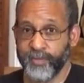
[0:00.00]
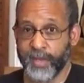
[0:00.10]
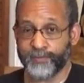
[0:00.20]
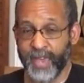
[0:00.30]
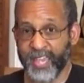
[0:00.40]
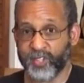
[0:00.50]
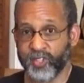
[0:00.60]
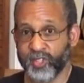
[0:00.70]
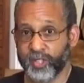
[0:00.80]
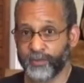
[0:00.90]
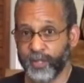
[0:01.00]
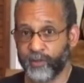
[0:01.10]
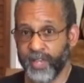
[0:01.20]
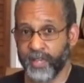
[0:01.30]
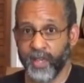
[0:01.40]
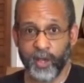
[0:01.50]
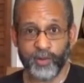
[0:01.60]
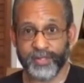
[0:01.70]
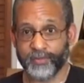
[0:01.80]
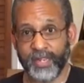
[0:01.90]
impatient to some degree
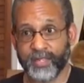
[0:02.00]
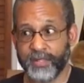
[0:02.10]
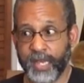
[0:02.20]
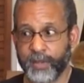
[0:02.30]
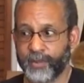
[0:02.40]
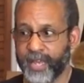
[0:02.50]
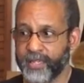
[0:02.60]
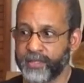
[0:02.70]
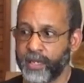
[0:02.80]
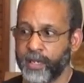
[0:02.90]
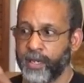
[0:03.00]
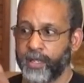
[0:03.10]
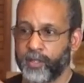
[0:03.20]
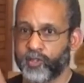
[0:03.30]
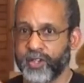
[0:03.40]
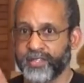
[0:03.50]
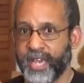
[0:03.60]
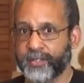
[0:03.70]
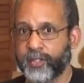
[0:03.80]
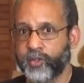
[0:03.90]
with something that's taking place, the tree is
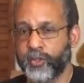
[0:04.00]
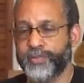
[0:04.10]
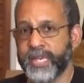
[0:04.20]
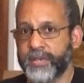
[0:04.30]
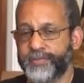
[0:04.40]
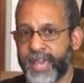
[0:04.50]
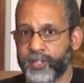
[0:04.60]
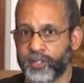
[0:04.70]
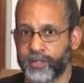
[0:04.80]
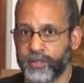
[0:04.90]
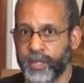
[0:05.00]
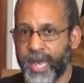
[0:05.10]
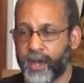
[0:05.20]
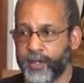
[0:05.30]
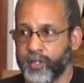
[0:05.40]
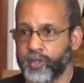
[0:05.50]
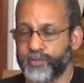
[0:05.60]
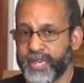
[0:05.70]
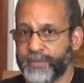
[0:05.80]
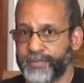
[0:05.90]
asking you to be patient. How can you
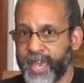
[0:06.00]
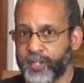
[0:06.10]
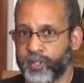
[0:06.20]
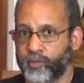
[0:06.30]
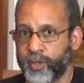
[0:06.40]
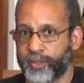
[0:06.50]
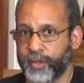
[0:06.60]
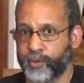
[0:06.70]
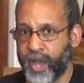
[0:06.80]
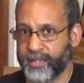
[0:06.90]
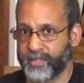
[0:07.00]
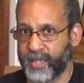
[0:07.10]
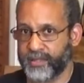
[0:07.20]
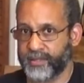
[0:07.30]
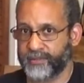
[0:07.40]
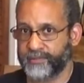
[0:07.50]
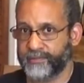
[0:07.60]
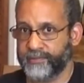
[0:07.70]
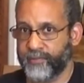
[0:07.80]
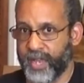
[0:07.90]
be patient with the process,
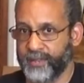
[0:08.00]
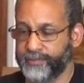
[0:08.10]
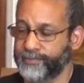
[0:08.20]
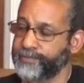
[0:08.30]
right?